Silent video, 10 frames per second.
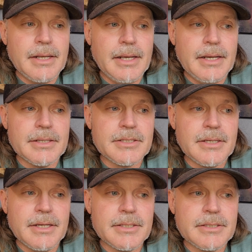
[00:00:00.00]

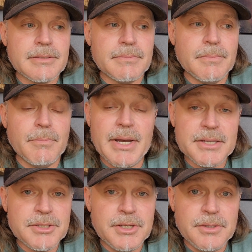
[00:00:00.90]
It's
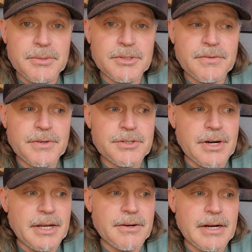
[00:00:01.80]
best used for
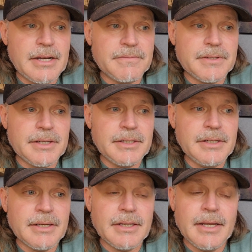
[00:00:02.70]
dry grafting.
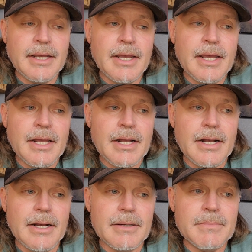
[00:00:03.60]

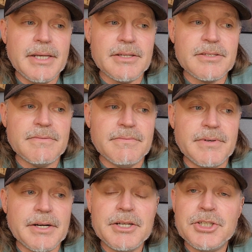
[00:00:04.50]
It's
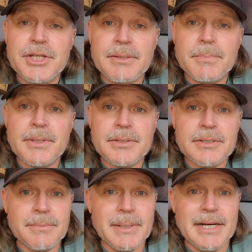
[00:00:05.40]
very cheap
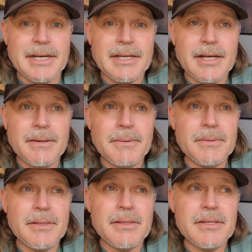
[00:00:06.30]
to buy.
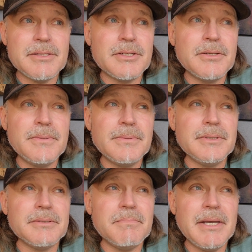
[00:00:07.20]
This
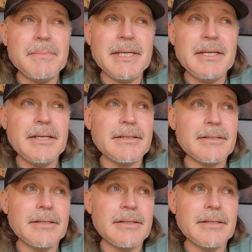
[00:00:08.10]
tool is maybe